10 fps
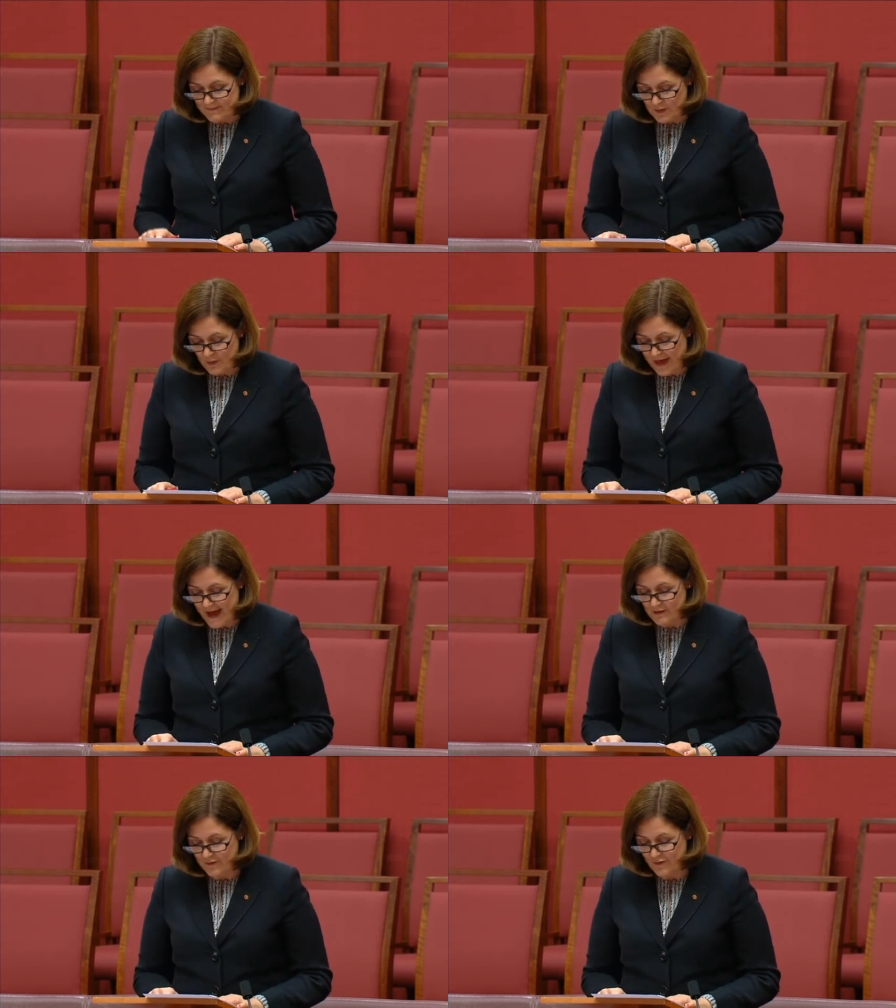
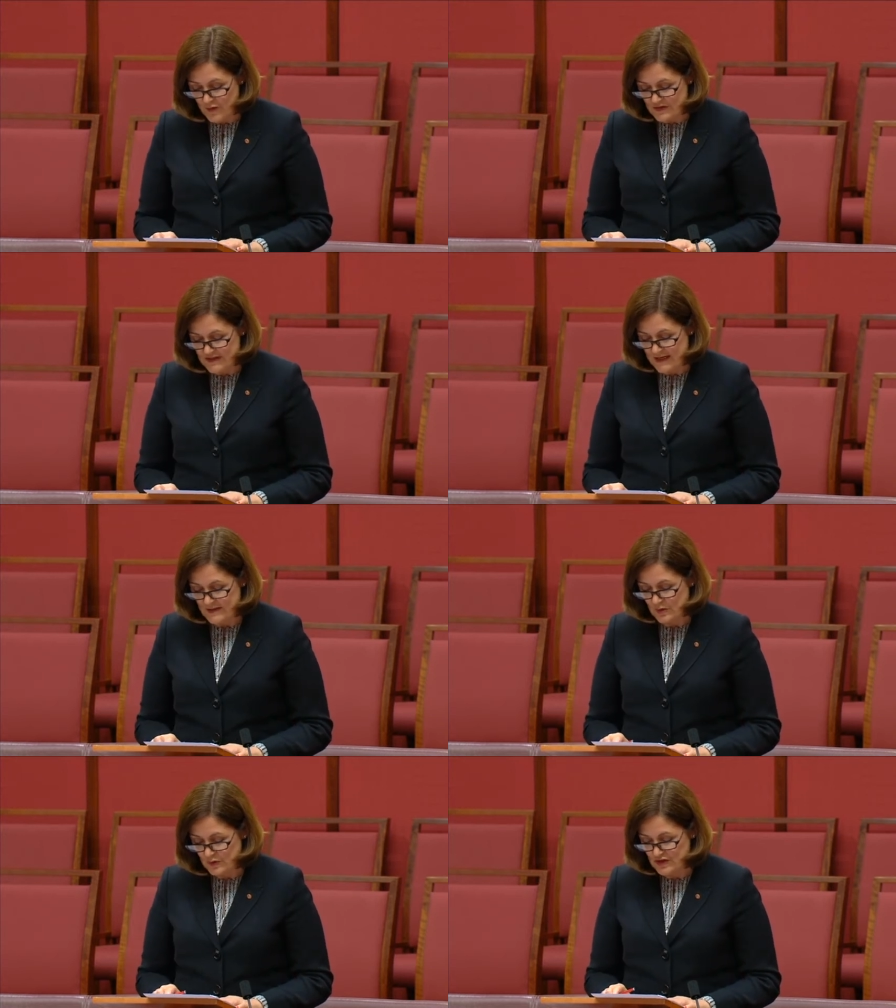without first
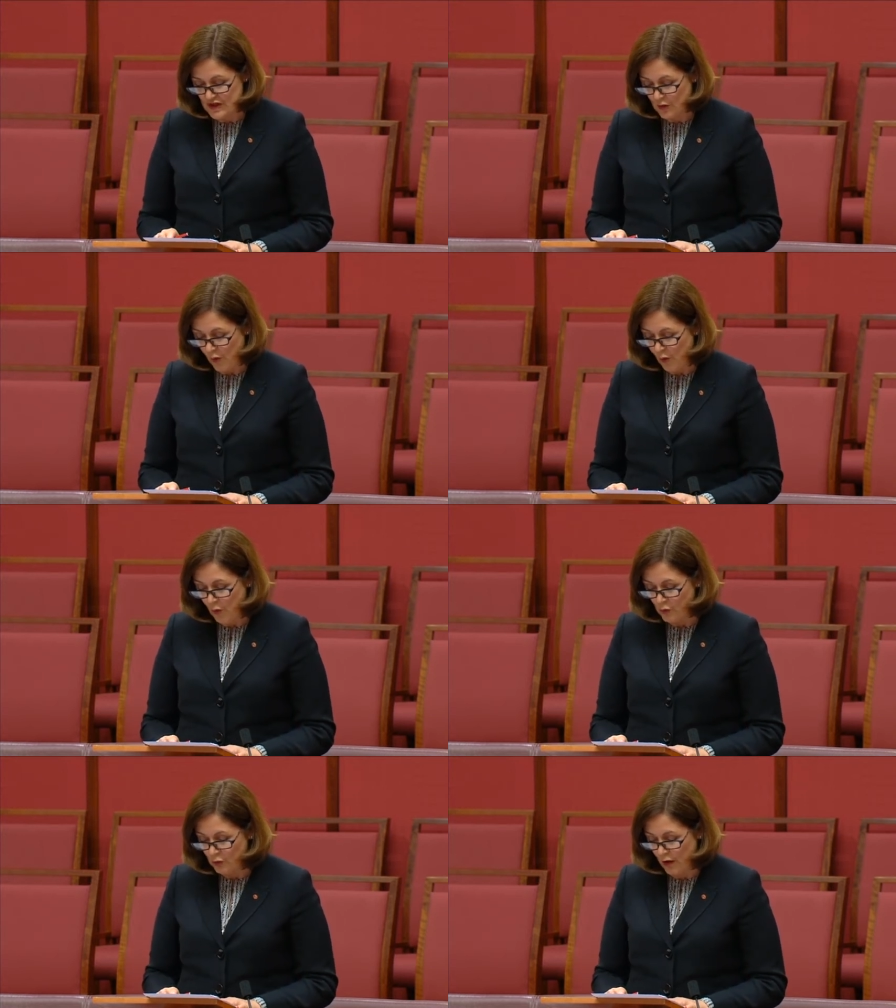exhausting
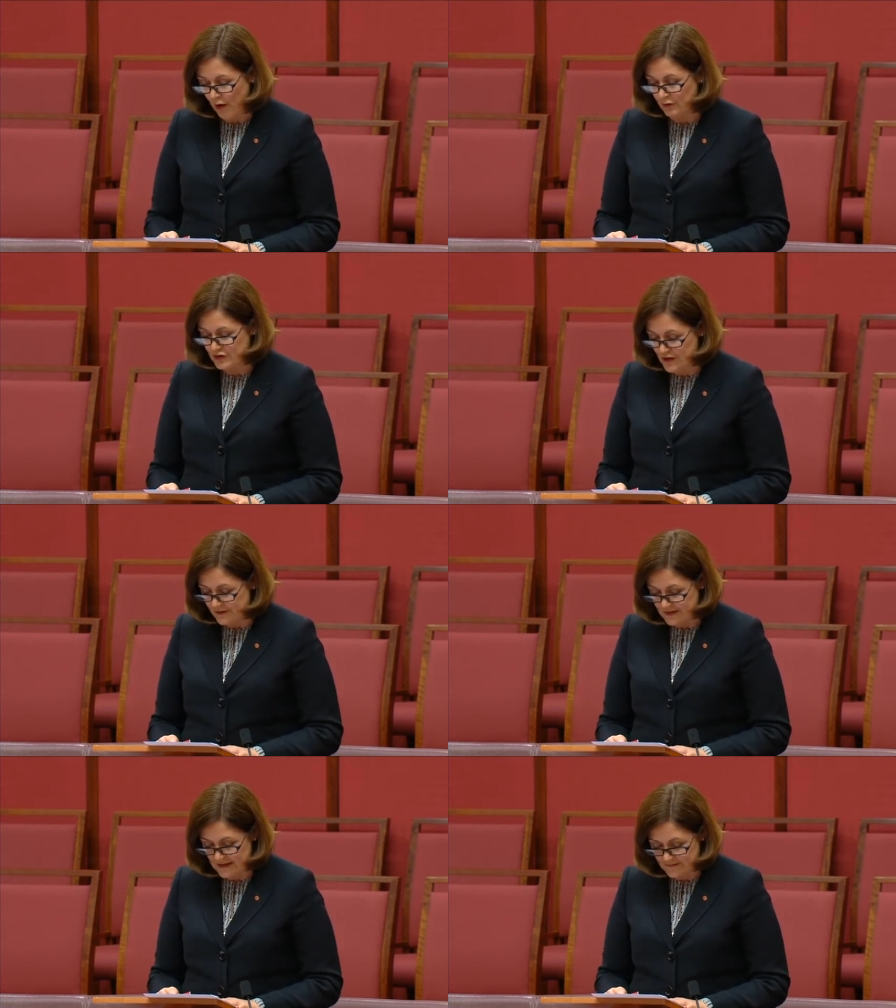all
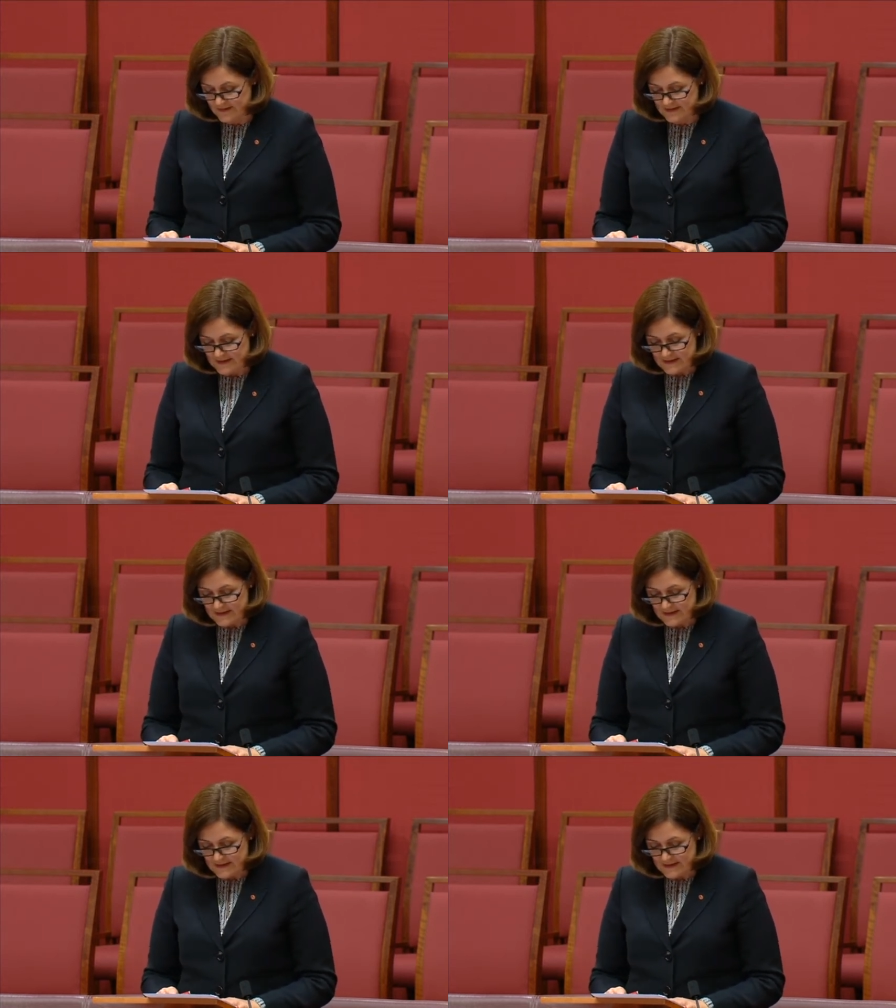alternatives.